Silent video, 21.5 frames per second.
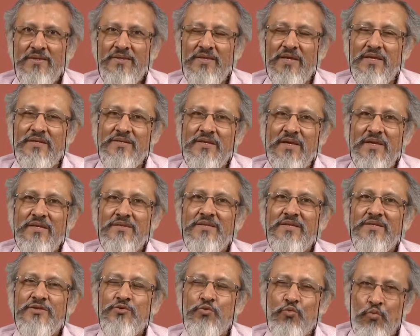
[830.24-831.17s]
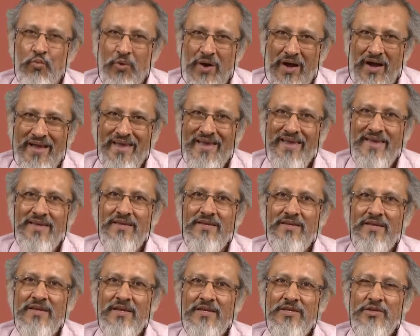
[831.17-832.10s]
that tells us
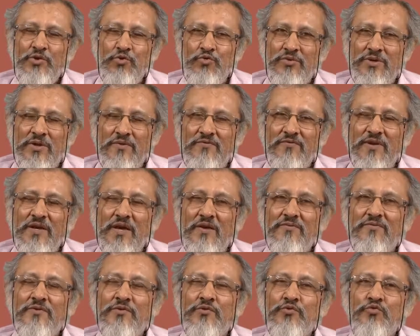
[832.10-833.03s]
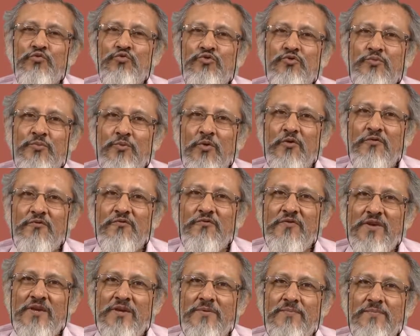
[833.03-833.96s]
why you never have a root
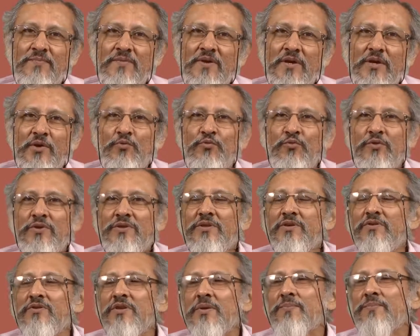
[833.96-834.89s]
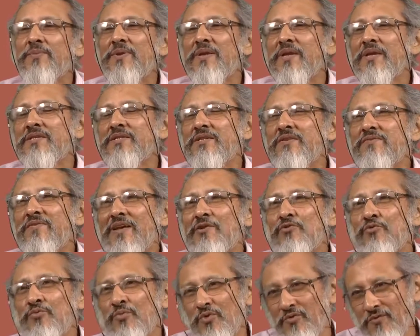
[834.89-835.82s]
morpheme with a replacive
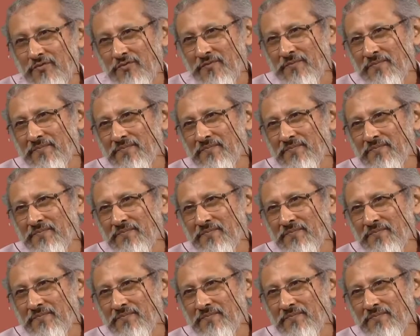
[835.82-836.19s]
allomorph.